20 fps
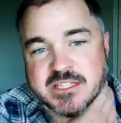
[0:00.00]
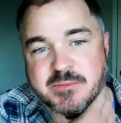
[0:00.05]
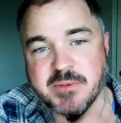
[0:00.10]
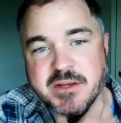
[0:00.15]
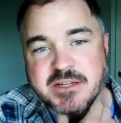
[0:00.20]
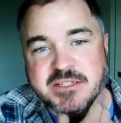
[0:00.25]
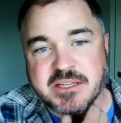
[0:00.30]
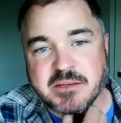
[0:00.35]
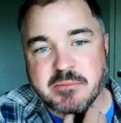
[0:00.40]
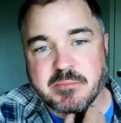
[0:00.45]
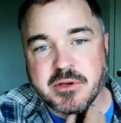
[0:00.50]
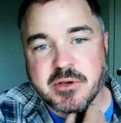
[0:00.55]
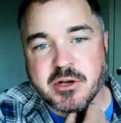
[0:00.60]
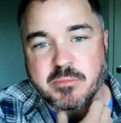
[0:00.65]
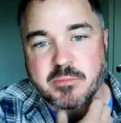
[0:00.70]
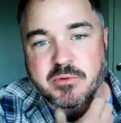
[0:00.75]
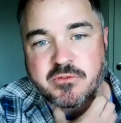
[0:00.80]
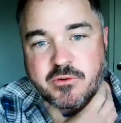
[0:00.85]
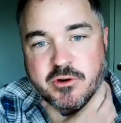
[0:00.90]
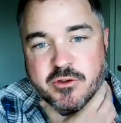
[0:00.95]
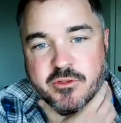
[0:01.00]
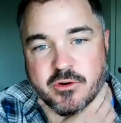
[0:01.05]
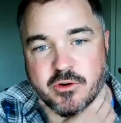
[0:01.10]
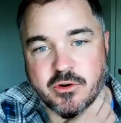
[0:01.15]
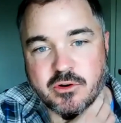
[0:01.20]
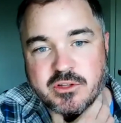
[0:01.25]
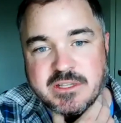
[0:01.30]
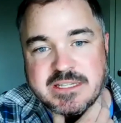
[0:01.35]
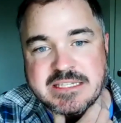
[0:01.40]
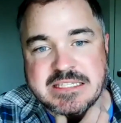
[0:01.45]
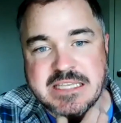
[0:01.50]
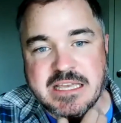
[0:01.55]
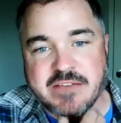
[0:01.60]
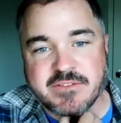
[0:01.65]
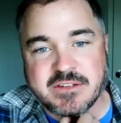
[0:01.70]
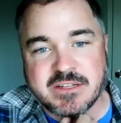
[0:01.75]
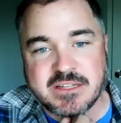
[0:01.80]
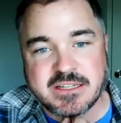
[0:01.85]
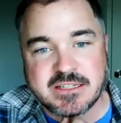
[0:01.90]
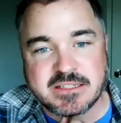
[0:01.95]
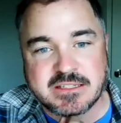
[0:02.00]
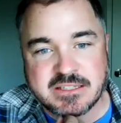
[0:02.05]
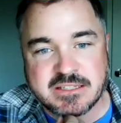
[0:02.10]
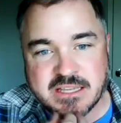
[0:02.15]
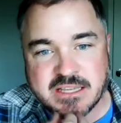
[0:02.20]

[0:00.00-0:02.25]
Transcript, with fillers: especially built before the early 70s,